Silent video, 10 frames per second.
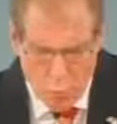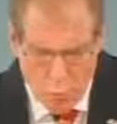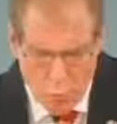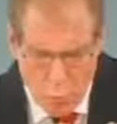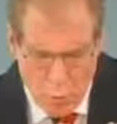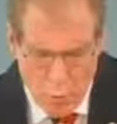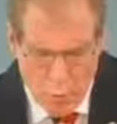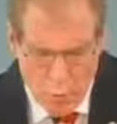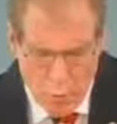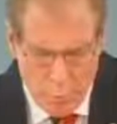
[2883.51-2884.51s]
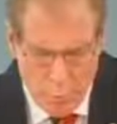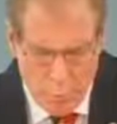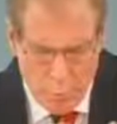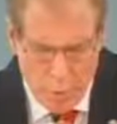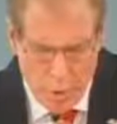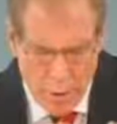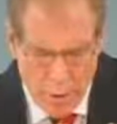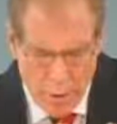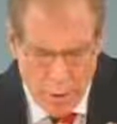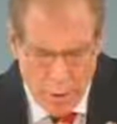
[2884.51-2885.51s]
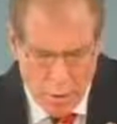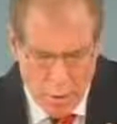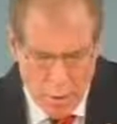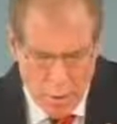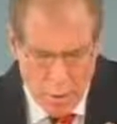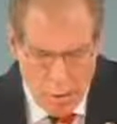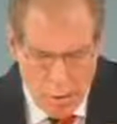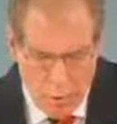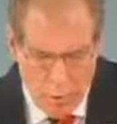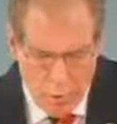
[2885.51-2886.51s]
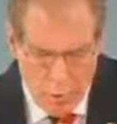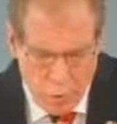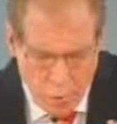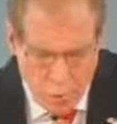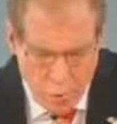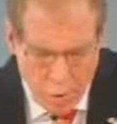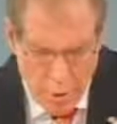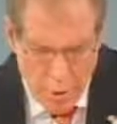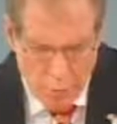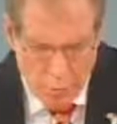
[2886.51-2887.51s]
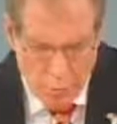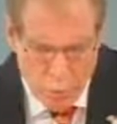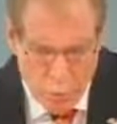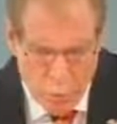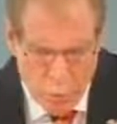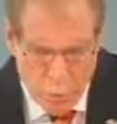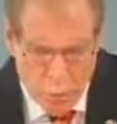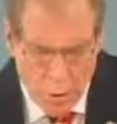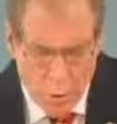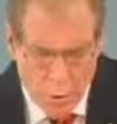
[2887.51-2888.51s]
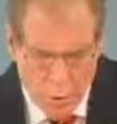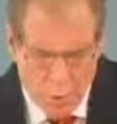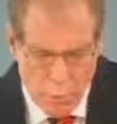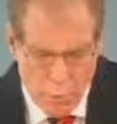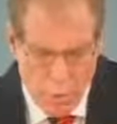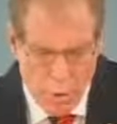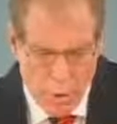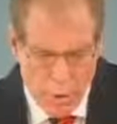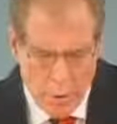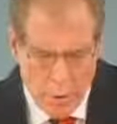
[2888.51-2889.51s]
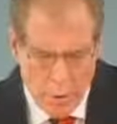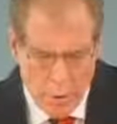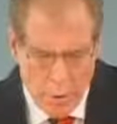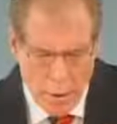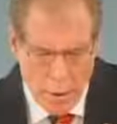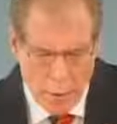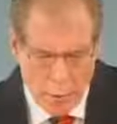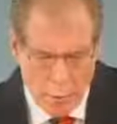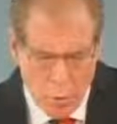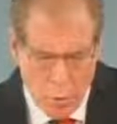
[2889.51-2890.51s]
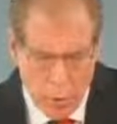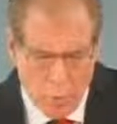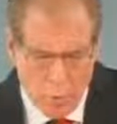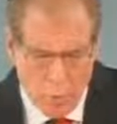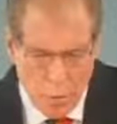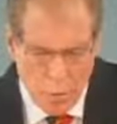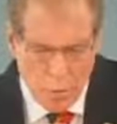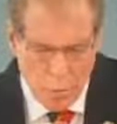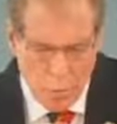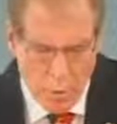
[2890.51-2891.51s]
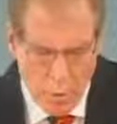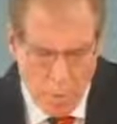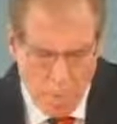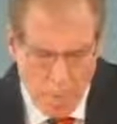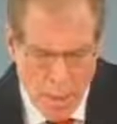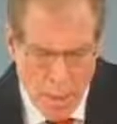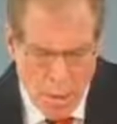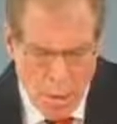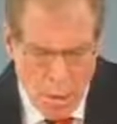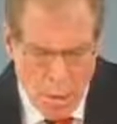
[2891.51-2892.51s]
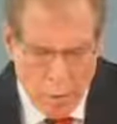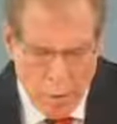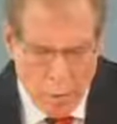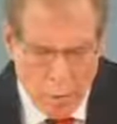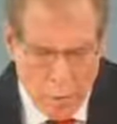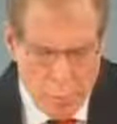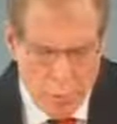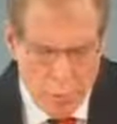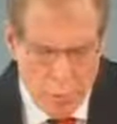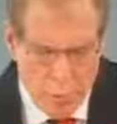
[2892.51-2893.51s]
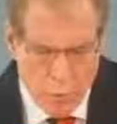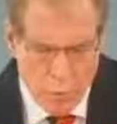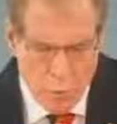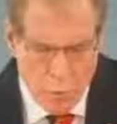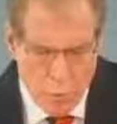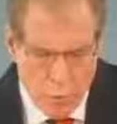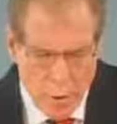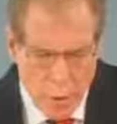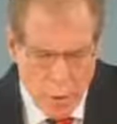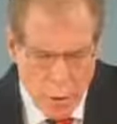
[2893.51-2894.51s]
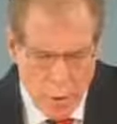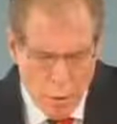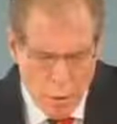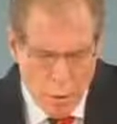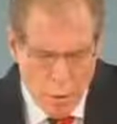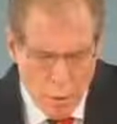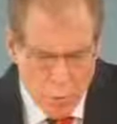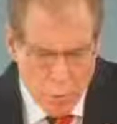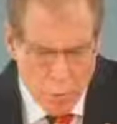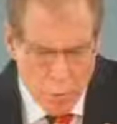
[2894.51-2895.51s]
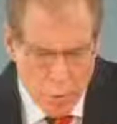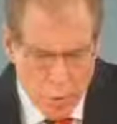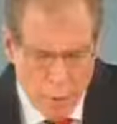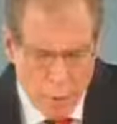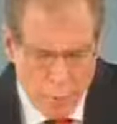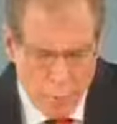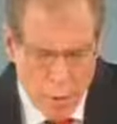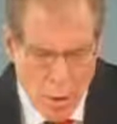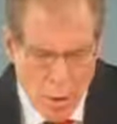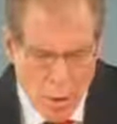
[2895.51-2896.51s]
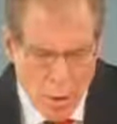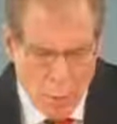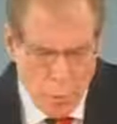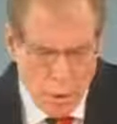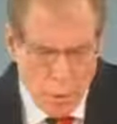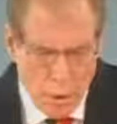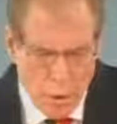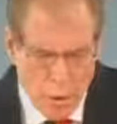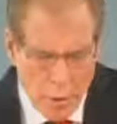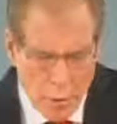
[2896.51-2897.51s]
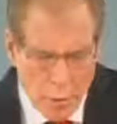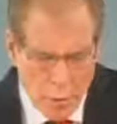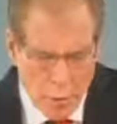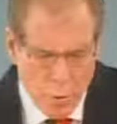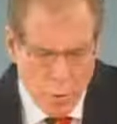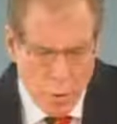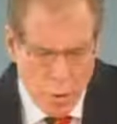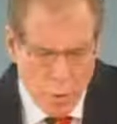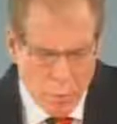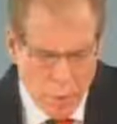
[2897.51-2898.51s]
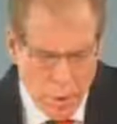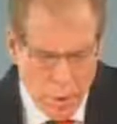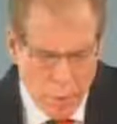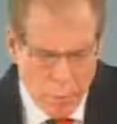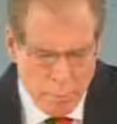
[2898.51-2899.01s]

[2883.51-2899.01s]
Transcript: this morning and to be reminded of our uh, position as those who are under authority as well as perhaps in authority. All of us are in positions of authority in one field or another, and we are all under authority, but ultimately